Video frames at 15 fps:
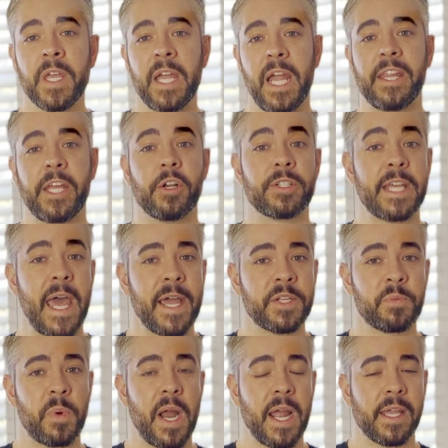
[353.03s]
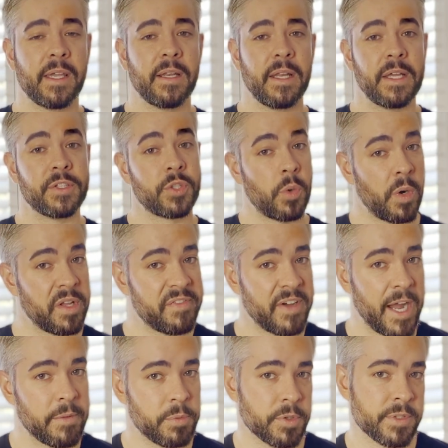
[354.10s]
and that your tax bracket is
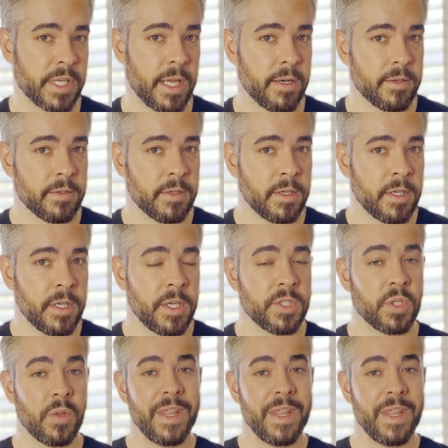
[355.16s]
twenty-five percent. So